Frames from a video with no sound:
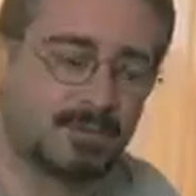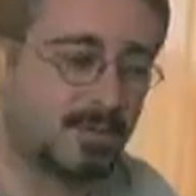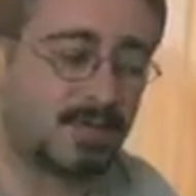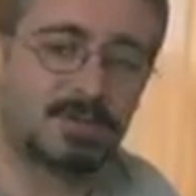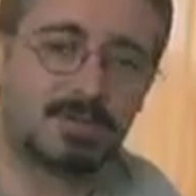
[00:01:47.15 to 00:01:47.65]

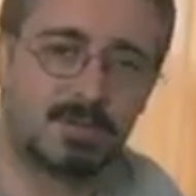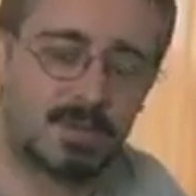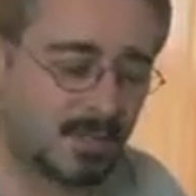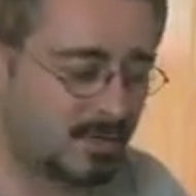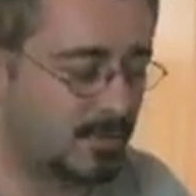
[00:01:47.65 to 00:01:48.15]
and
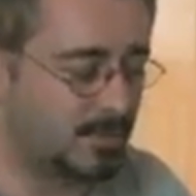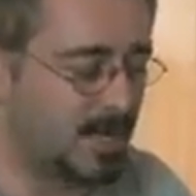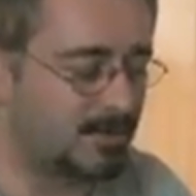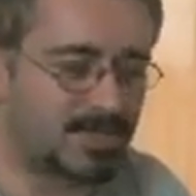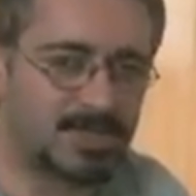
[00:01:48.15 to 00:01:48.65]
even a lot of little
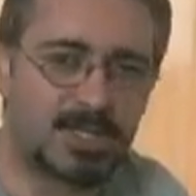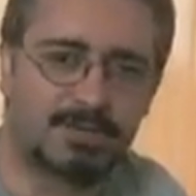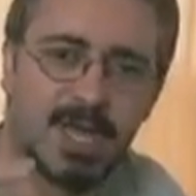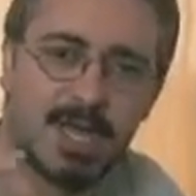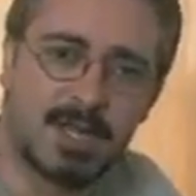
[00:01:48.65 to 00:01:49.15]
cameras and
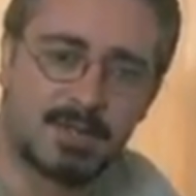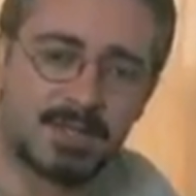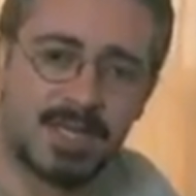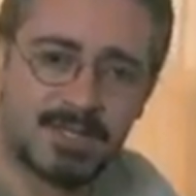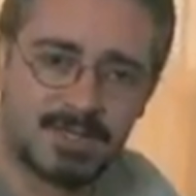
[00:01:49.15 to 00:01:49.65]
stuff.
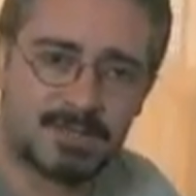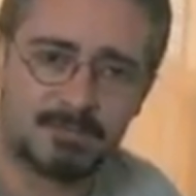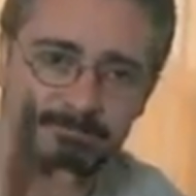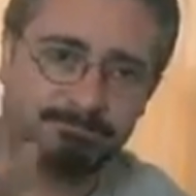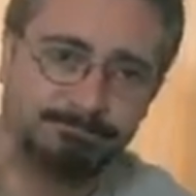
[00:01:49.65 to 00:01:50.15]
The lens